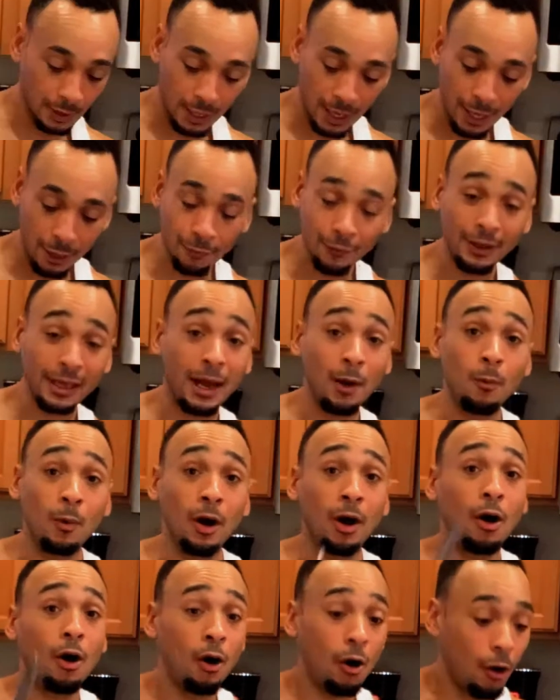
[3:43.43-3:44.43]
I don't think I
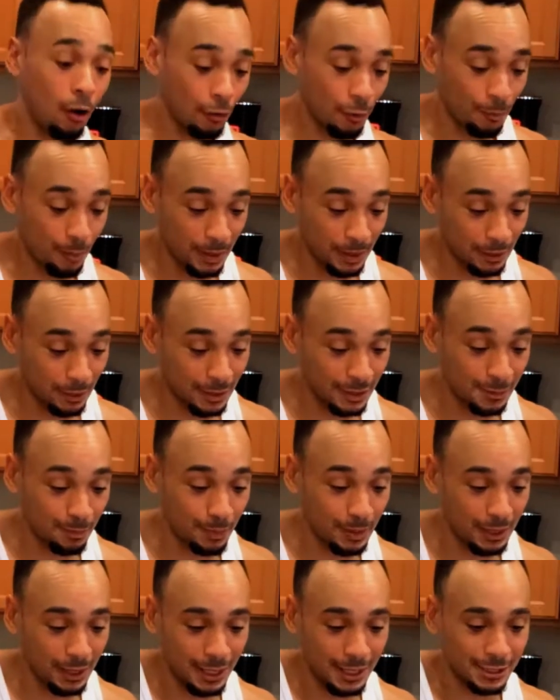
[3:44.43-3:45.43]
want all the peel because
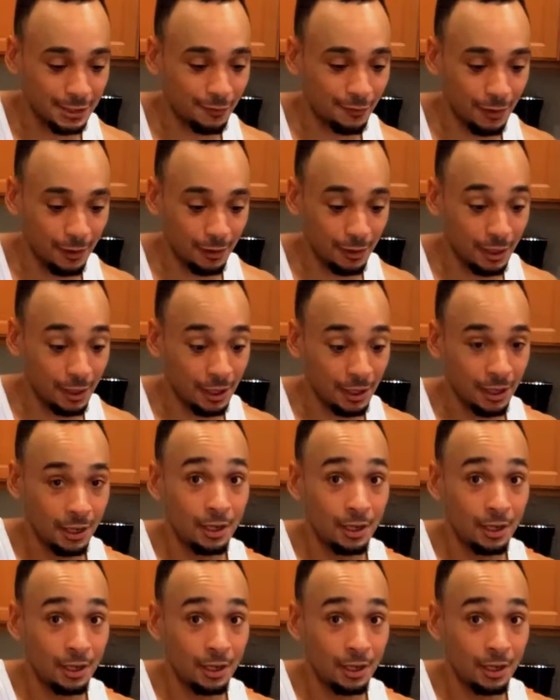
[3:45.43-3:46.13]
peel has a very